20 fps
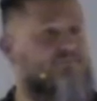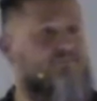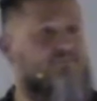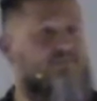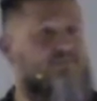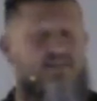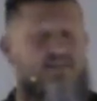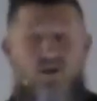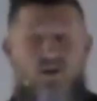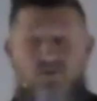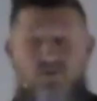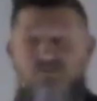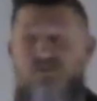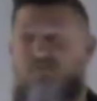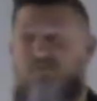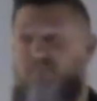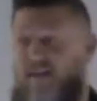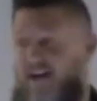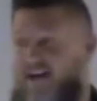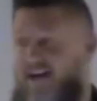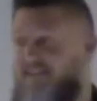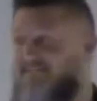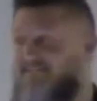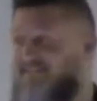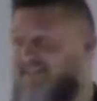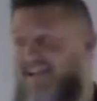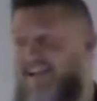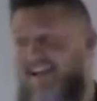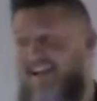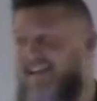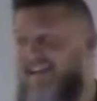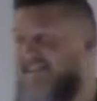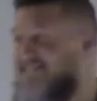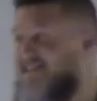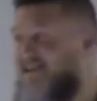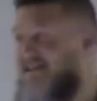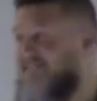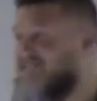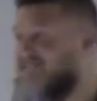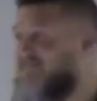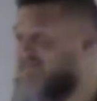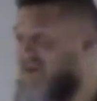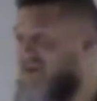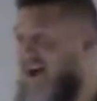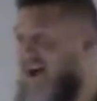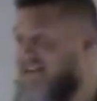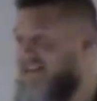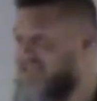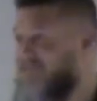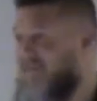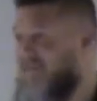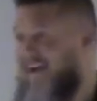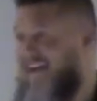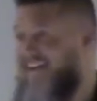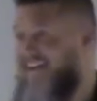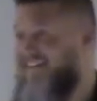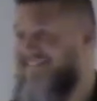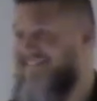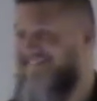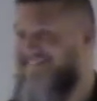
He knows your past, and he's not surprised by it.